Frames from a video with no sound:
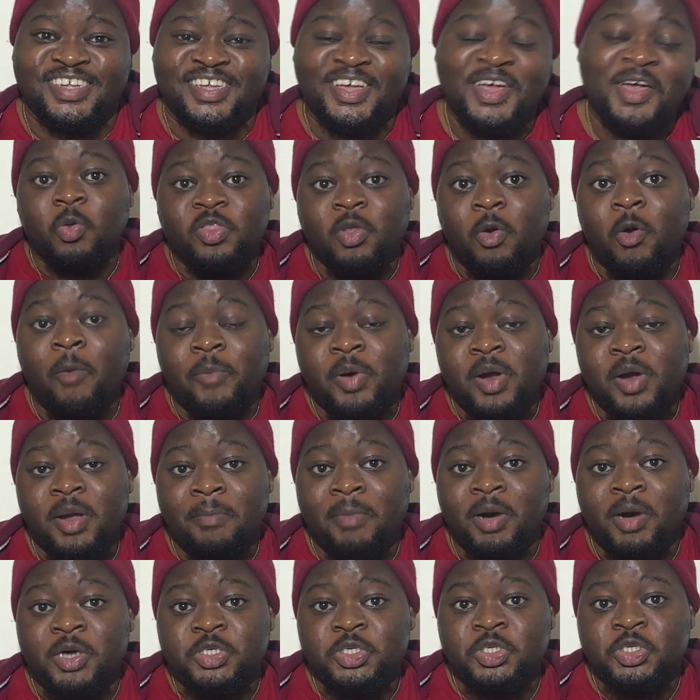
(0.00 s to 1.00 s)
So they were
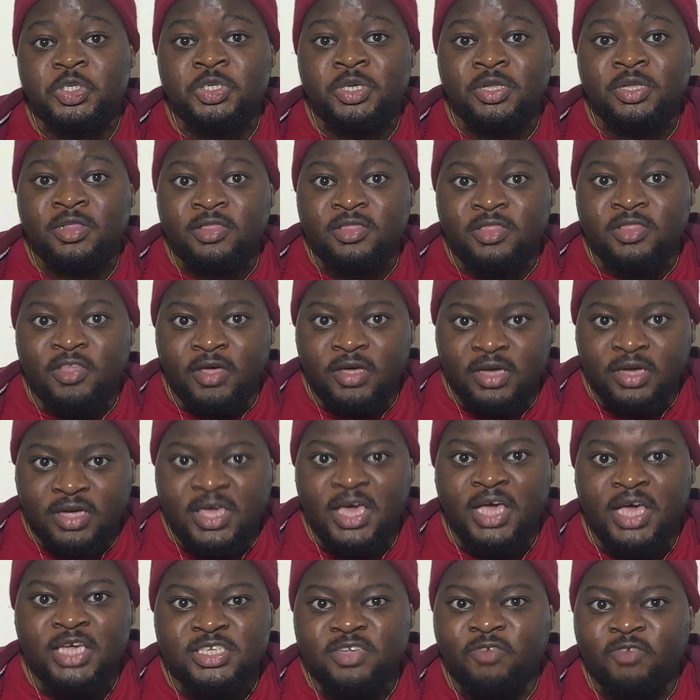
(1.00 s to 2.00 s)
pretty much
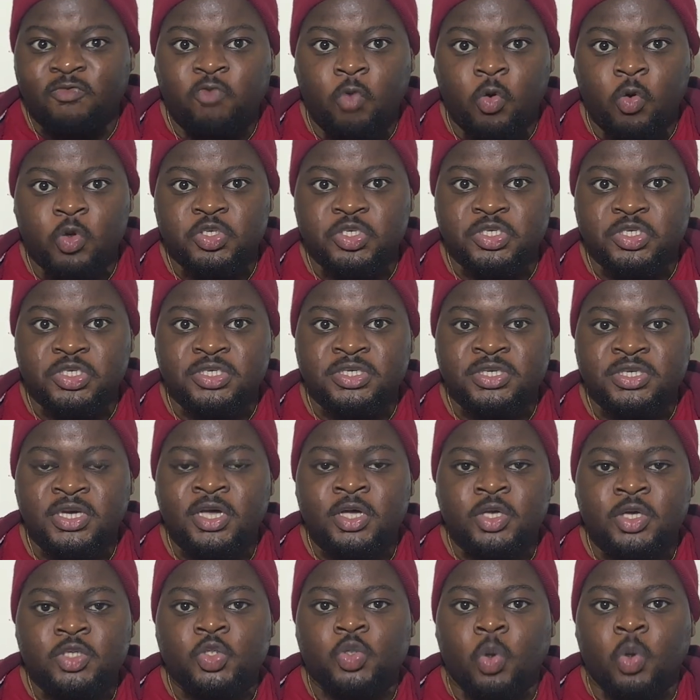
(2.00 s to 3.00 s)
the king's
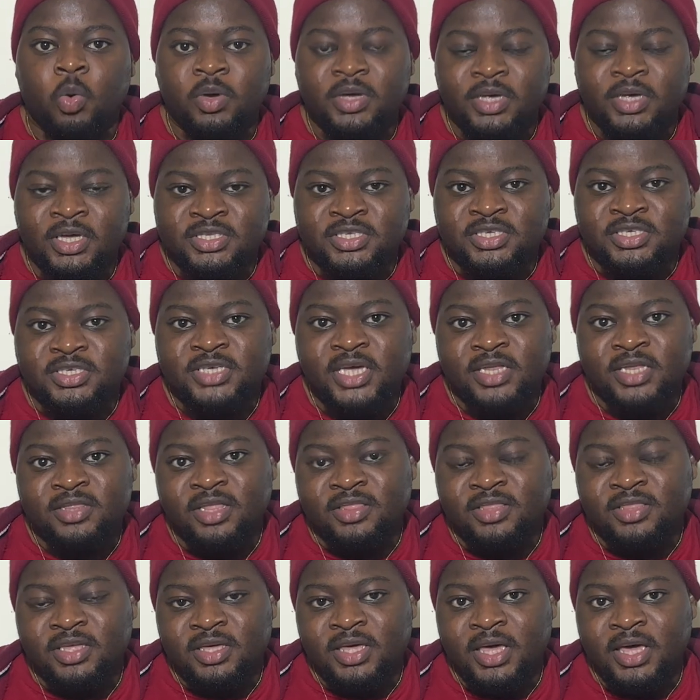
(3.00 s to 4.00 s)
enforcers. So it's
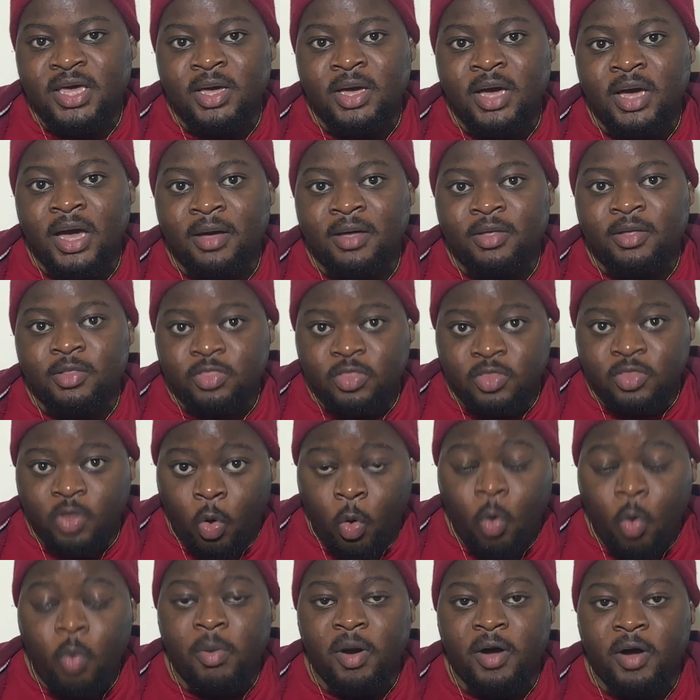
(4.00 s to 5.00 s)
said that the king,
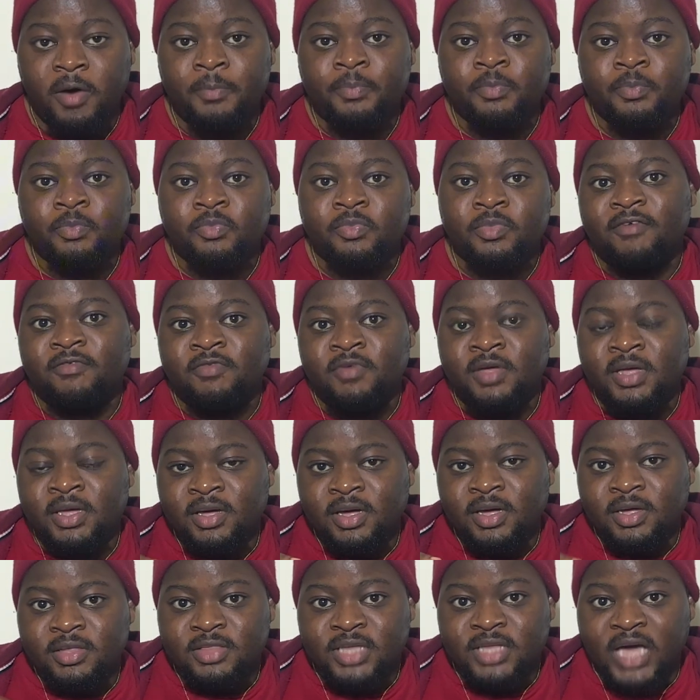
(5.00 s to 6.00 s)
the Oba, would have
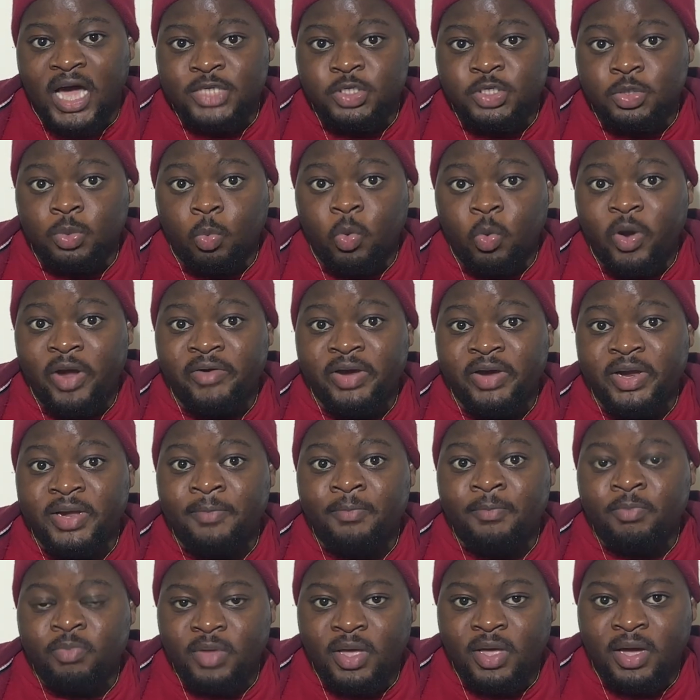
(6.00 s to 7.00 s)
the
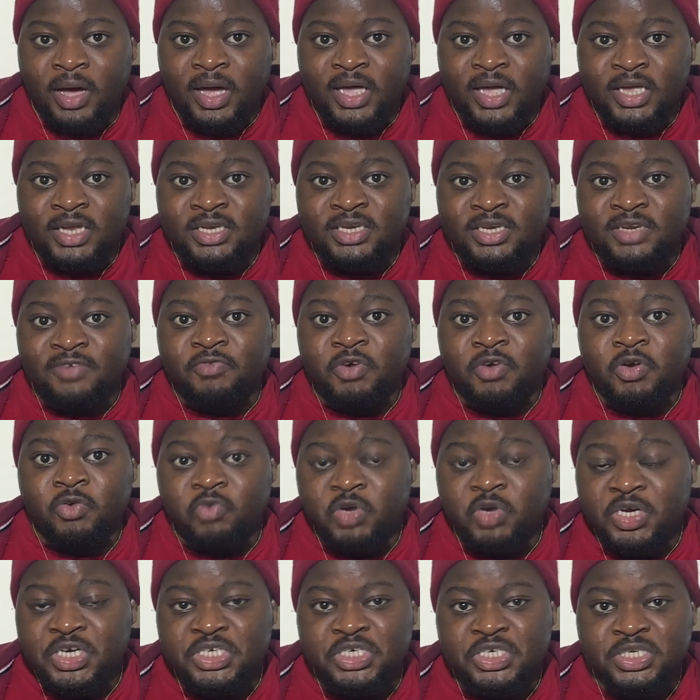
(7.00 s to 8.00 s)
Isienmwenro in
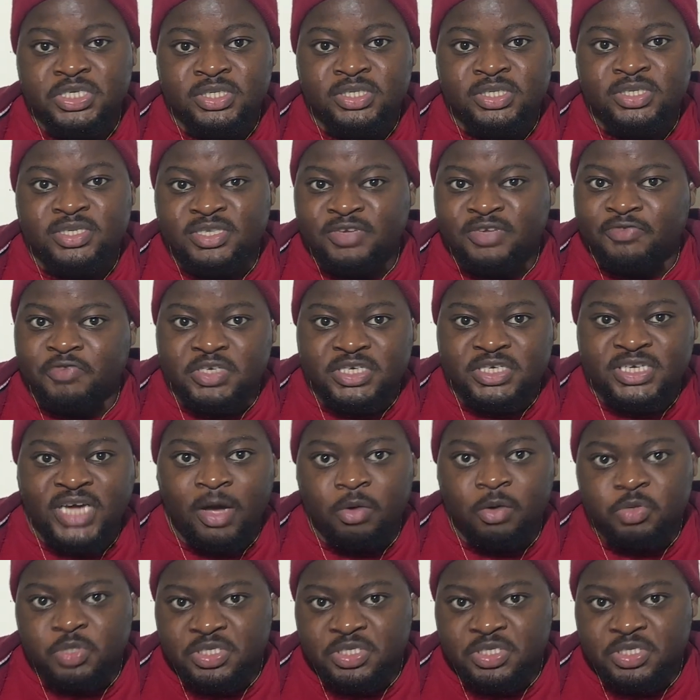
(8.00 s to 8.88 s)
different regions, different